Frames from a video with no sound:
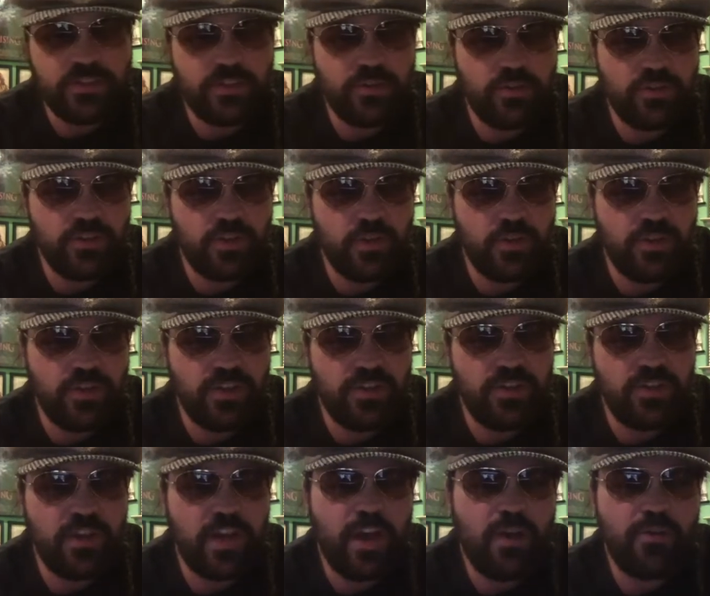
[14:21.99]
Towa says,
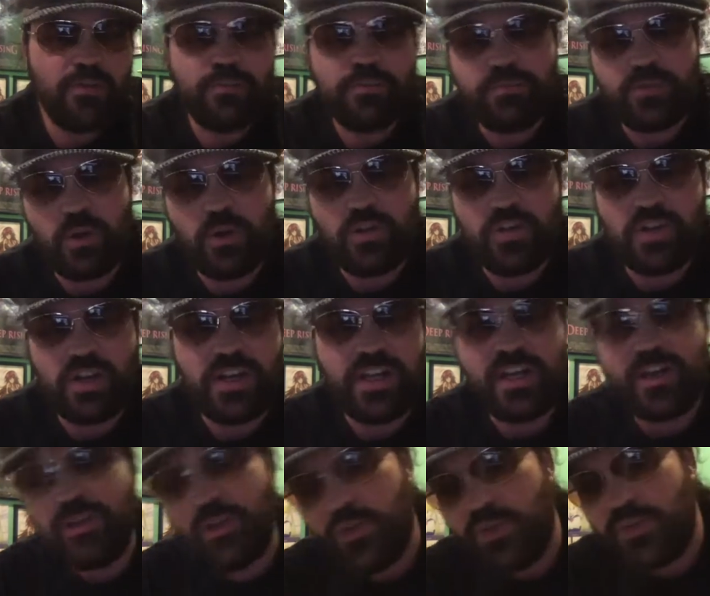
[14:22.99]
how Towa tried to
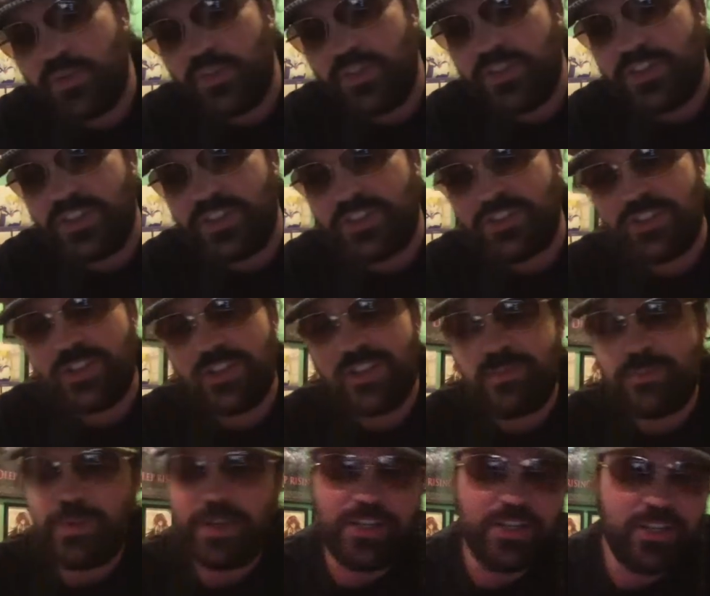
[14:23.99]
get close with her sister,
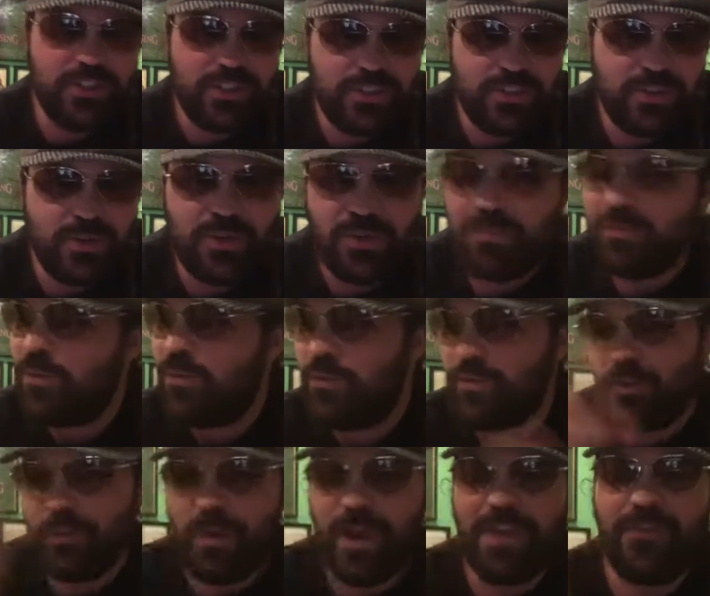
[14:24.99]
but she just goes and moves
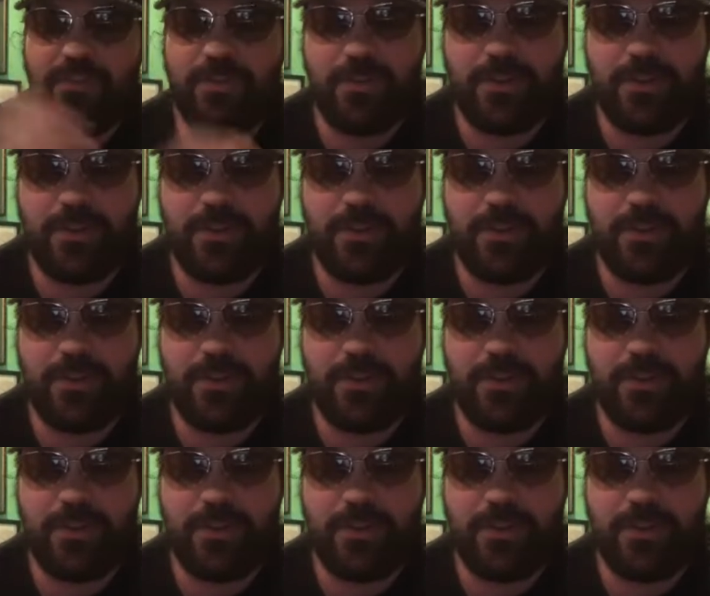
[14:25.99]
away from